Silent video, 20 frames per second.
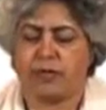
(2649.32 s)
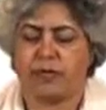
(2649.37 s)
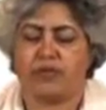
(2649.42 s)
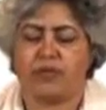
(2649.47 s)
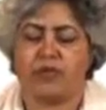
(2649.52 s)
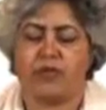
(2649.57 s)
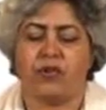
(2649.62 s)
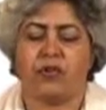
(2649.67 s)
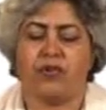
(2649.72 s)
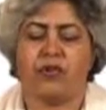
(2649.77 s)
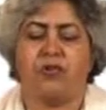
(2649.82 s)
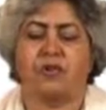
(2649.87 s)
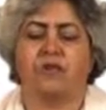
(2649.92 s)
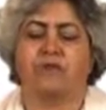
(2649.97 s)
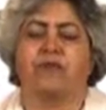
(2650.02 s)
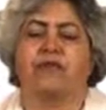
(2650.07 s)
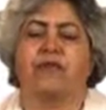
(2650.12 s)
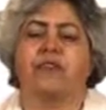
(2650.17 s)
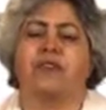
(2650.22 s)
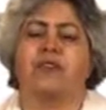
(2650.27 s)
before
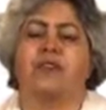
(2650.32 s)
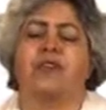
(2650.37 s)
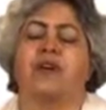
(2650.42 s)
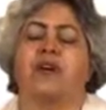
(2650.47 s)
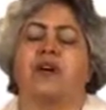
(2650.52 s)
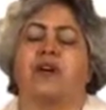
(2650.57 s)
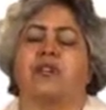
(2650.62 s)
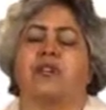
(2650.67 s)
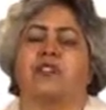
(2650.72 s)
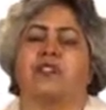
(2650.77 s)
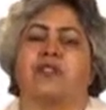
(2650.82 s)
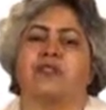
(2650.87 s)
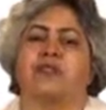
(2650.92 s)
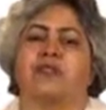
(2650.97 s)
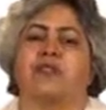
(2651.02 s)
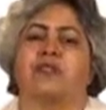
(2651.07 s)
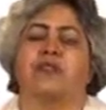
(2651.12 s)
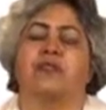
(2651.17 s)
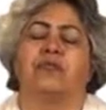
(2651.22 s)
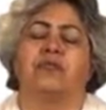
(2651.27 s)
we go on
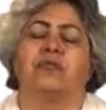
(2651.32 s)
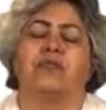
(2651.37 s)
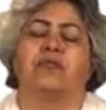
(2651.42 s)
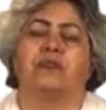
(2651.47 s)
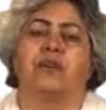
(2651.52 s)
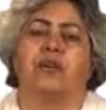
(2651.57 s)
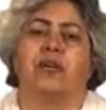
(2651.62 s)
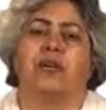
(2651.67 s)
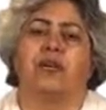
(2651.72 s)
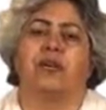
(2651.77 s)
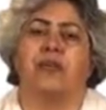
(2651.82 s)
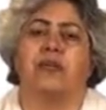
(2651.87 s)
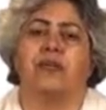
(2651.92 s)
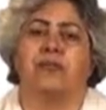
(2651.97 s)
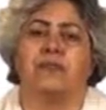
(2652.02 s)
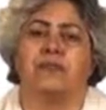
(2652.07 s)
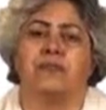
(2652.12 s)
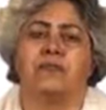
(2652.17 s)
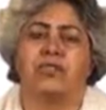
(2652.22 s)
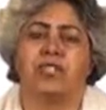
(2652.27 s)
to
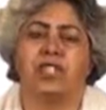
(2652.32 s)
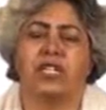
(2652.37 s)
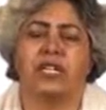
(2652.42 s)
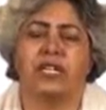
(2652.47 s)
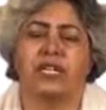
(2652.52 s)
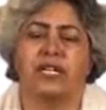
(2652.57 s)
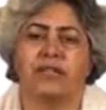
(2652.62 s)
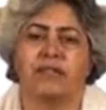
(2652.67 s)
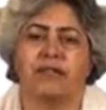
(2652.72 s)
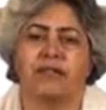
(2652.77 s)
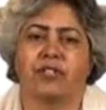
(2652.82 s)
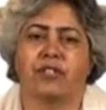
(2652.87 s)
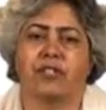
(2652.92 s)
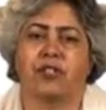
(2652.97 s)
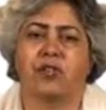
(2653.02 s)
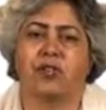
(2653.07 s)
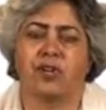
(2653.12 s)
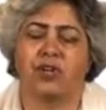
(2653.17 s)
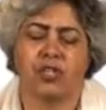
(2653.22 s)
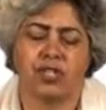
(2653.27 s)
dealing with
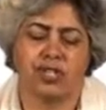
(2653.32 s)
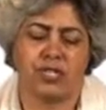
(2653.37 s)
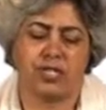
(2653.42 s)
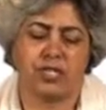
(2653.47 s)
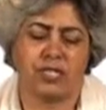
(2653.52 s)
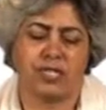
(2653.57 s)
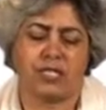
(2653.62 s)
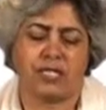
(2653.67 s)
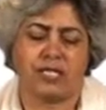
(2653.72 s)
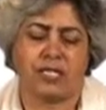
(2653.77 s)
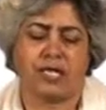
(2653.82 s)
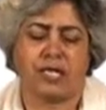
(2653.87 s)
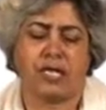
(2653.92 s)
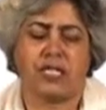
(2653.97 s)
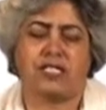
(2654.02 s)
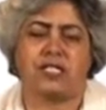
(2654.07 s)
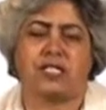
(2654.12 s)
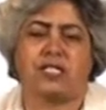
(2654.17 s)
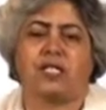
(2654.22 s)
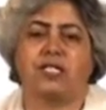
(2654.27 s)
horses,
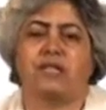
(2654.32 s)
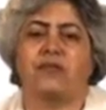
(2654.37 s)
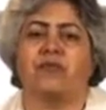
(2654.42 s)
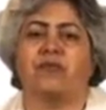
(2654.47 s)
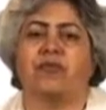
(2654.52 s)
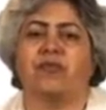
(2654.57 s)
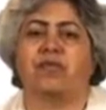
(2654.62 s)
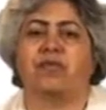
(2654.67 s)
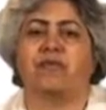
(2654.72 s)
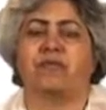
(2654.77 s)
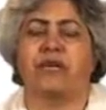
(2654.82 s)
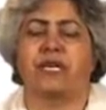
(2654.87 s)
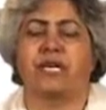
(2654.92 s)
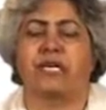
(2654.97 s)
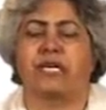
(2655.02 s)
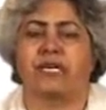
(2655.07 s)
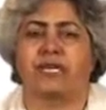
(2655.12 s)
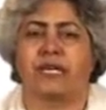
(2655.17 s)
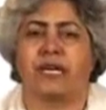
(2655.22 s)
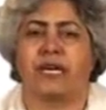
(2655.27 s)
let's see what
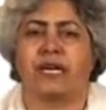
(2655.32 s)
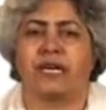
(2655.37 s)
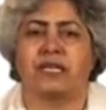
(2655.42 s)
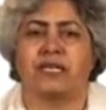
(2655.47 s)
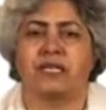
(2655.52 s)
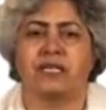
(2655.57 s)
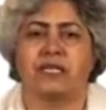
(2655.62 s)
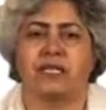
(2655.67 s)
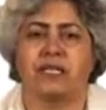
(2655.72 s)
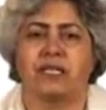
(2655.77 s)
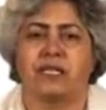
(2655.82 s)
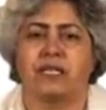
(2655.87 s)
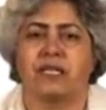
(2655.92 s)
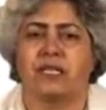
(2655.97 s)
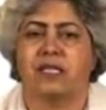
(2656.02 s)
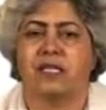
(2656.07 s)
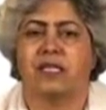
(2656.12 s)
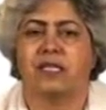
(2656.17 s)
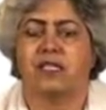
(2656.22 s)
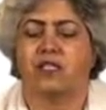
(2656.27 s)
Bacon has
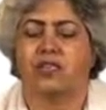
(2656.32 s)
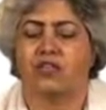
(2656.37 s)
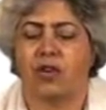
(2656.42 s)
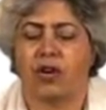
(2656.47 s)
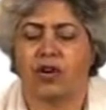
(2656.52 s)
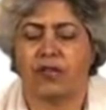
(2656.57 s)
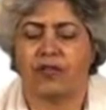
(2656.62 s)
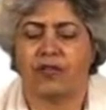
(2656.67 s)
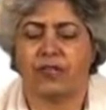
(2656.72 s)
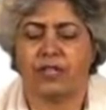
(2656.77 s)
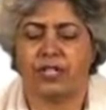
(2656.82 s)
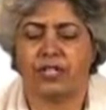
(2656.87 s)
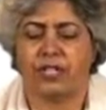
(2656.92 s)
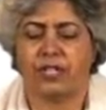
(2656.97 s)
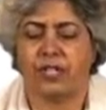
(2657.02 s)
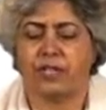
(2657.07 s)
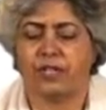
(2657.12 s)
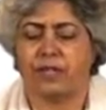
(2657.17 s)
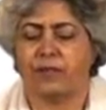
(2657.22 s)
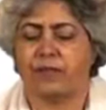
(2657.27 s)
to offer
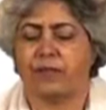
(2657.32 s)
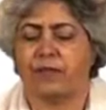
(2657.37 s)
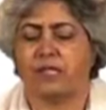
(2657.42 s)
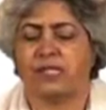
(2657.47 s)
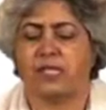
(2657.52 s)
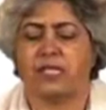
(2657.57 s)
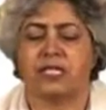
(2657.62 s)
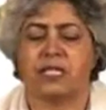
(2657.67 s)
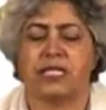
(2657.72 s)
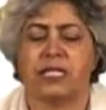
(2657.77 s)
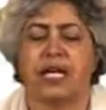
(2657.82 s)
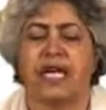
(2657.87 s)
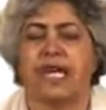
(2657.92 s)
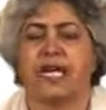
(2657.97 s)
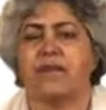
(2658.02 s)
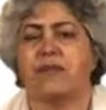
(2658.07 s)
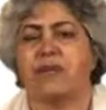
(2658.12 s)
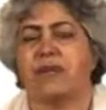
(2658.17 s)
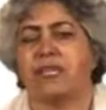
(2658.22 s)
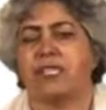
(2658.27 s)
here. He says, the
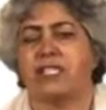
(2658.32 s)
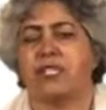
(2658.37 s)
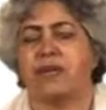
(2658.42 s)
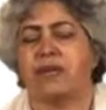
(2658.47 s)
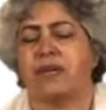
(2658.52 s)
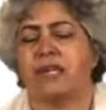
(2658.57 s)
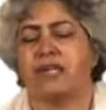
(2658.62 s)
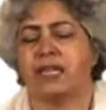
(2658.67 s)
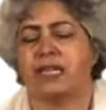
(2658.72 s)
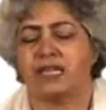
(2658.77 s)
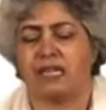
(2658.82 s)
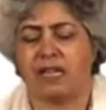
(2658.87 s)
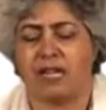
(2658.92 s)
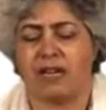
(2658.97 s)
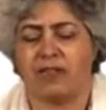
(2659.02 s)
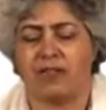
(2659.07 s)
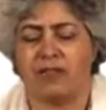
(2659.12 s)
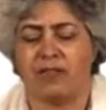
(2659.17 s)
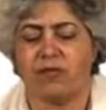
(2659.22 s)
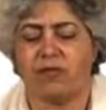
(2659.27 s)
ablest men that
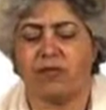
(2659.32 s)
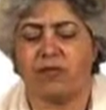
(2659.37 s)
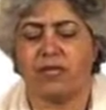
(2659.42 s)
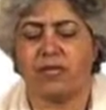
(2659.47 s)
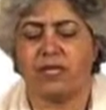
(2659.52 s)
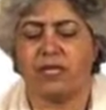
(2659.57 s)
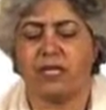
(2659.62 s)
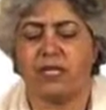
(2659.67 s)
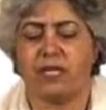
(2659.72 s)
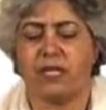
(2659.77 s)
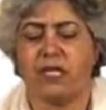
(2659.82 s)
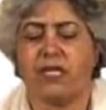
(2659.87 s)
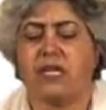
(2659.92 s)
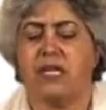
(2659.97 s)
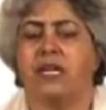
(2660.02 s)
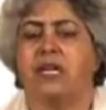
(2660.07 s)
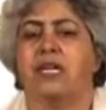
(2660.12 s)
ever were